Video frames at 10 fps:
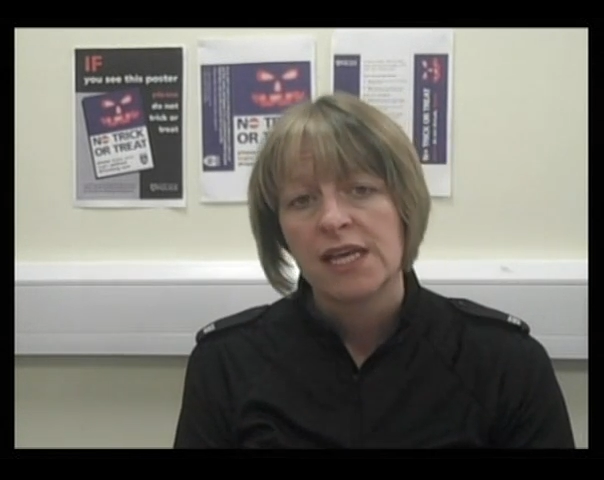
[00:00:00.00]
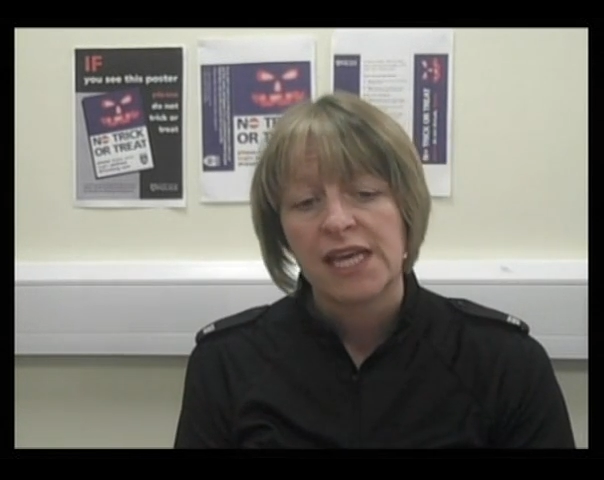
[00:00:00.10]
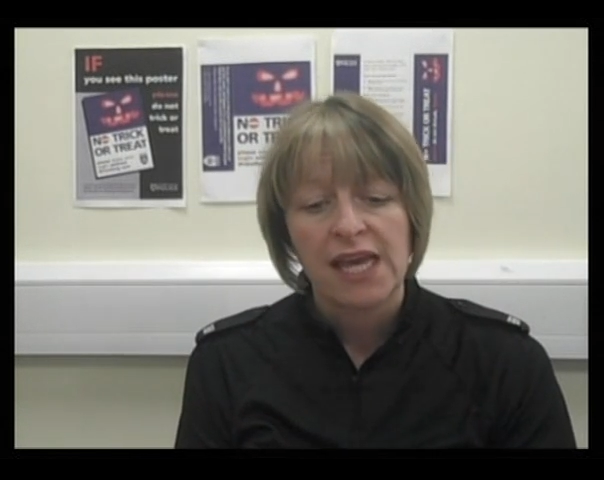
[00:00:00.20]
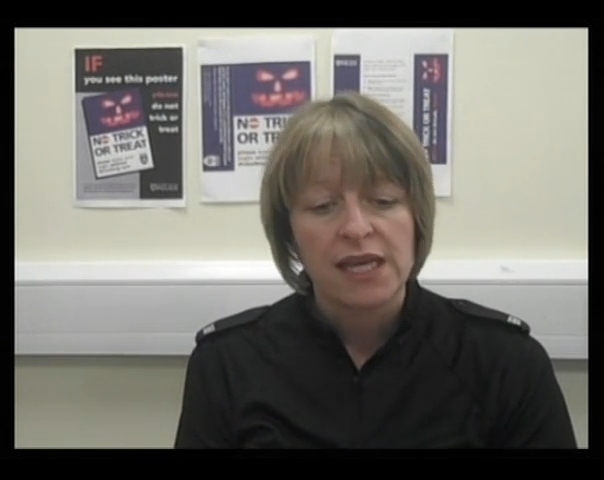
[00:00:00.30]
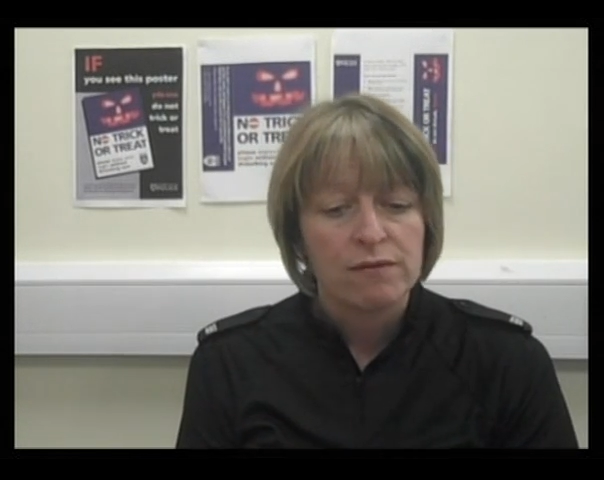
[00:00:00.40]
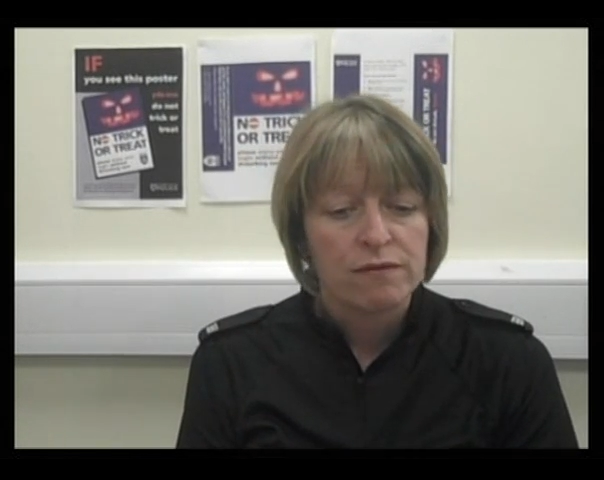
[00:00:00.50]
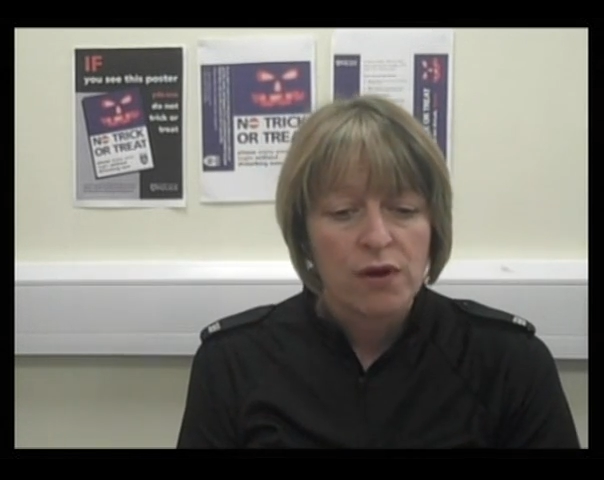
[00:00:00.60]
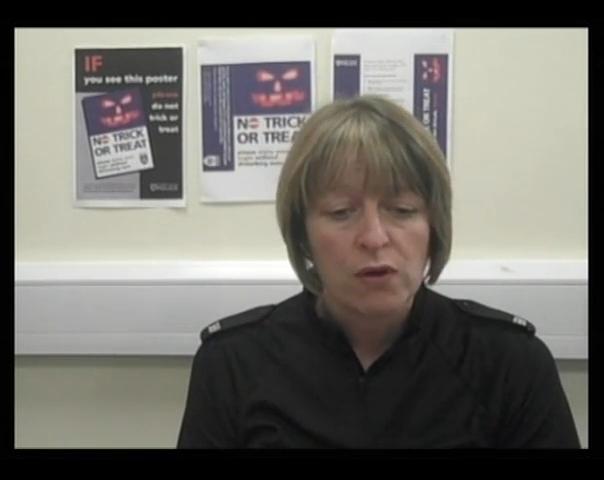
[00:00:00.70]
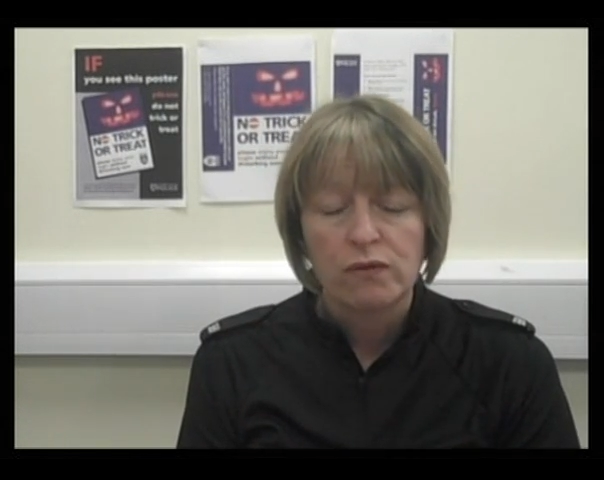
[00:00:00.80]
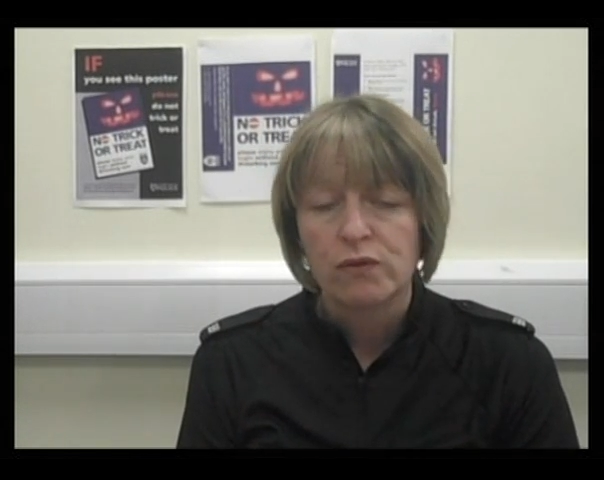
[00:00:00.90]
getting
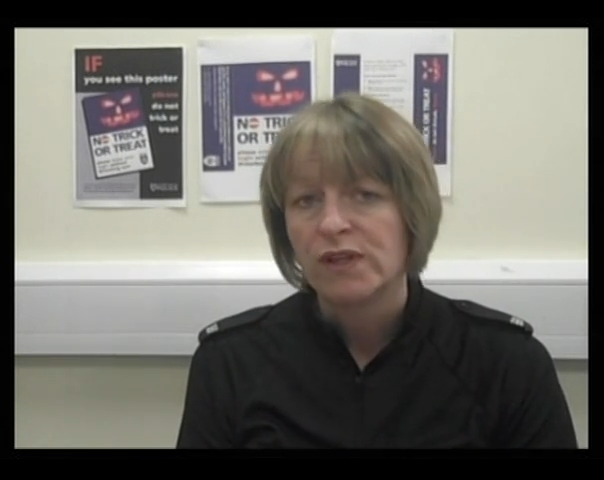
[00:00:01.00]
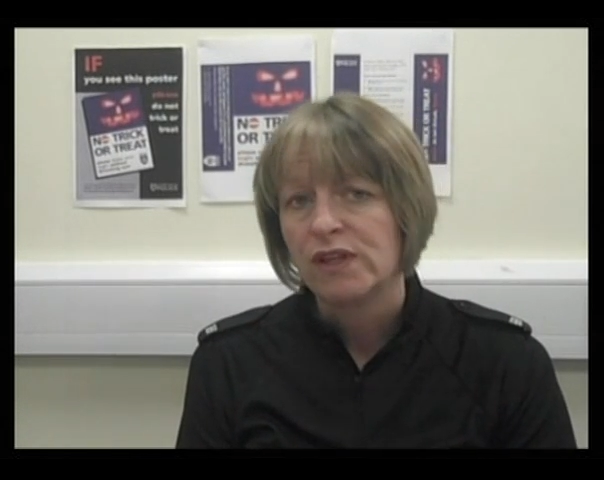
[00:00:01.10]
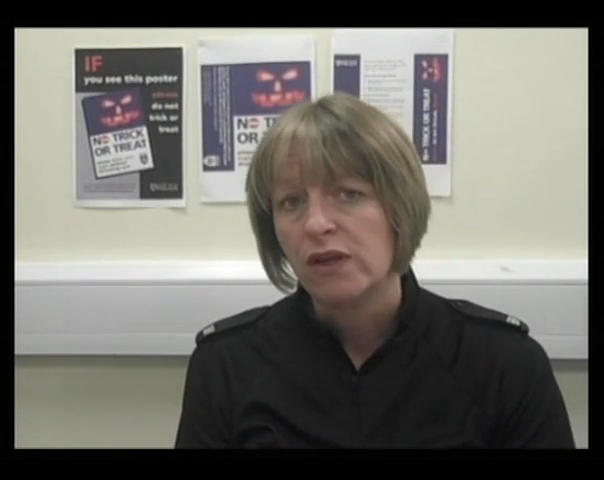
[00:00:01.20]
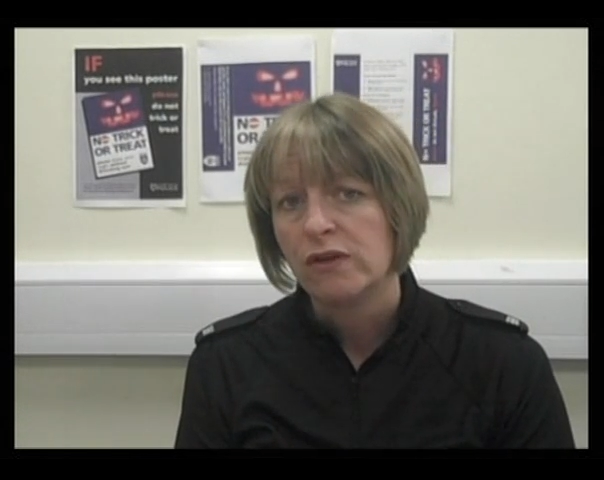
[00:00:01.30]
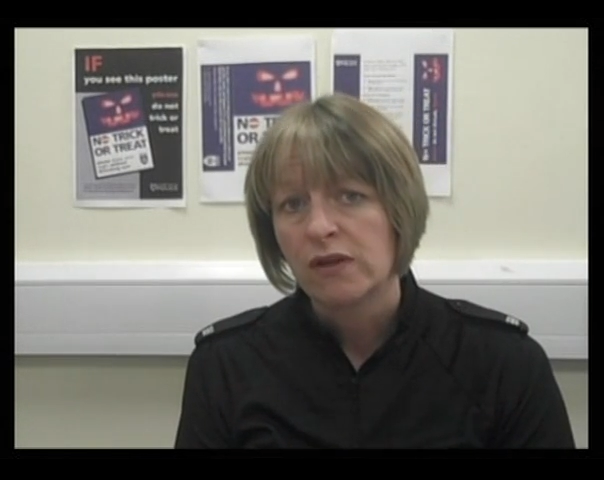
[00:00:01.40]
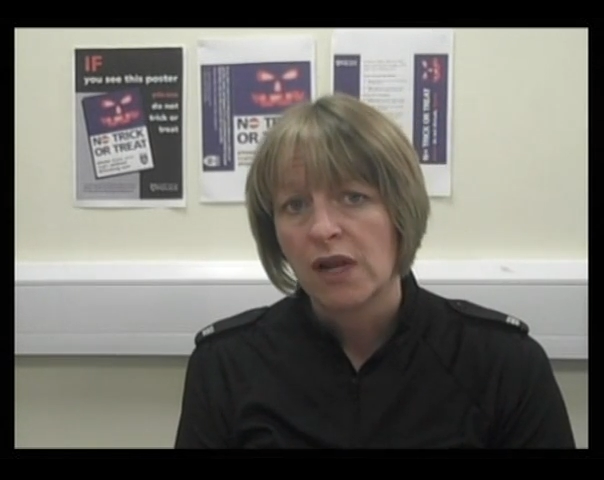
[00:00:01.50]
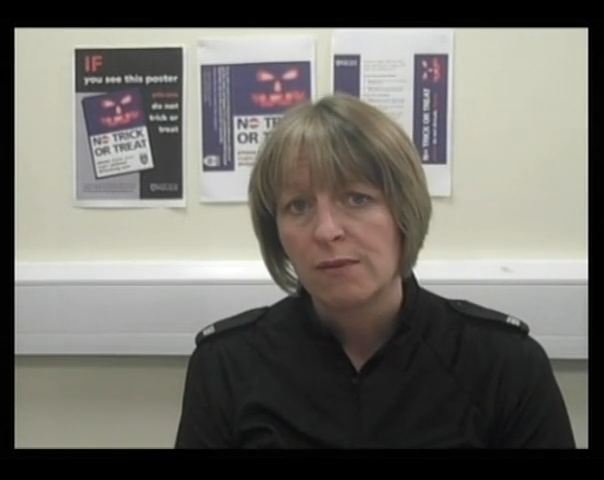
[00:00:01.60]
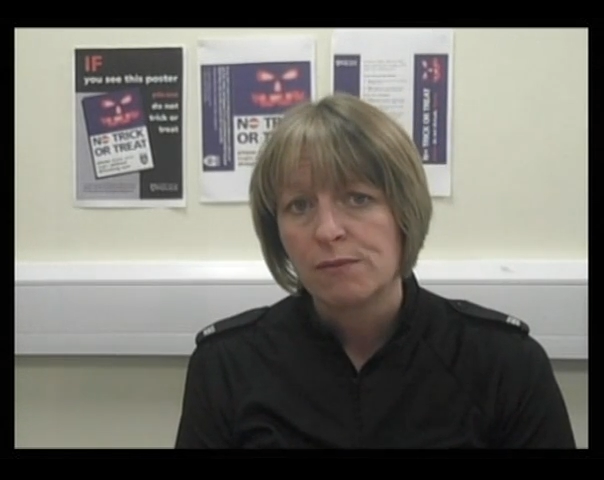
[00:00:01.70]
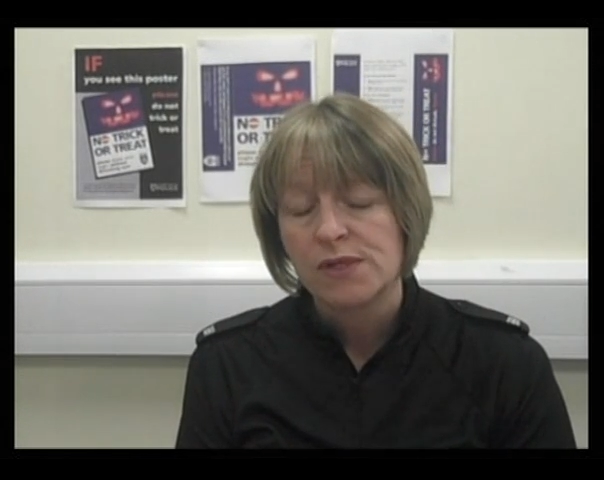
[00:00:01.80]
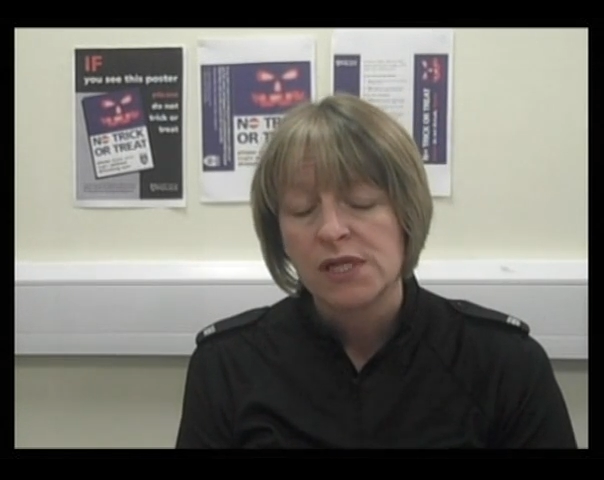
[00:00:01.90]
involved with youth
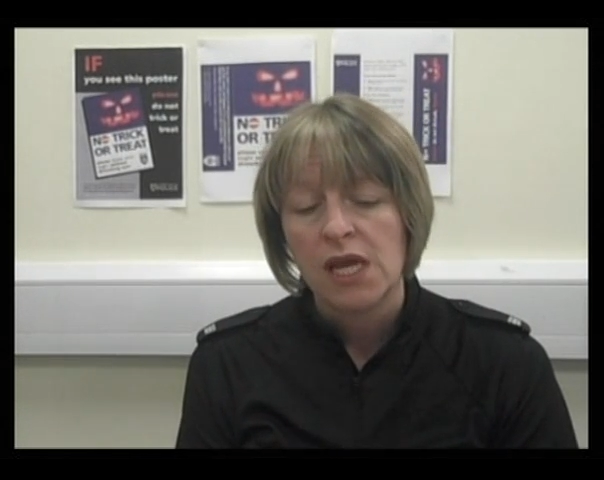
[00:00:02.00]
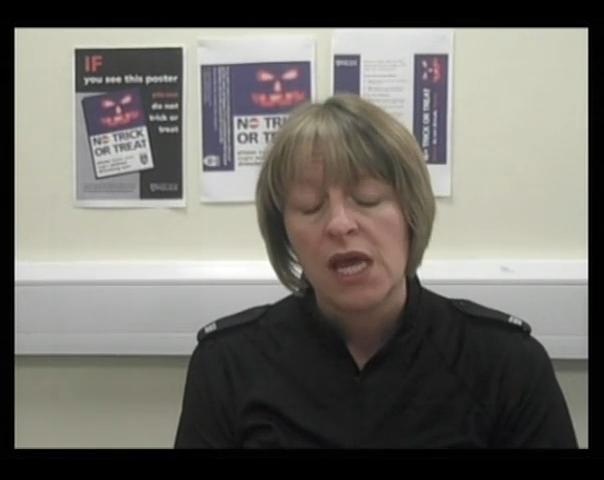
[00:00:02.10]
clubs.